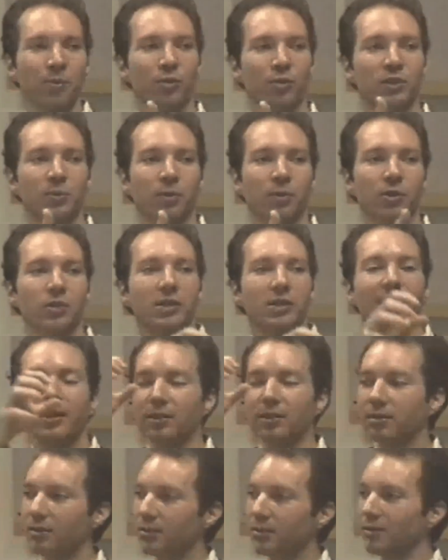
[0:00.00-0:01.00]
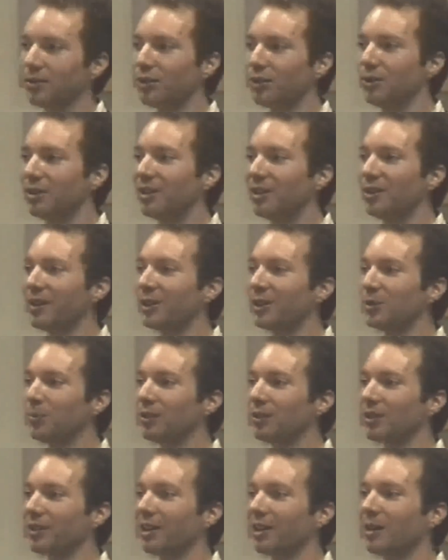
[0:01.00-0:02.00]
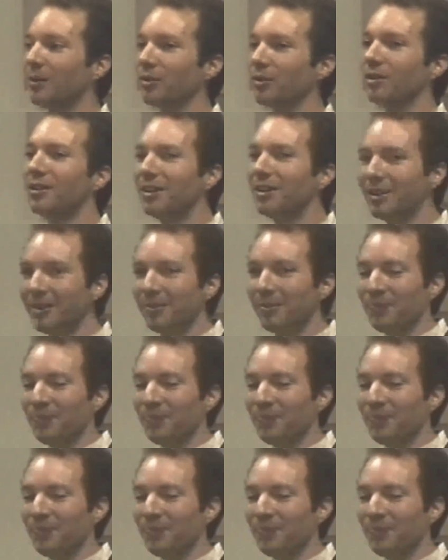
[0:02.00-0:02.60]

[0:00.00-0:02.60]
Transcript: Prince of Persia, you had 2D, you had to put the camera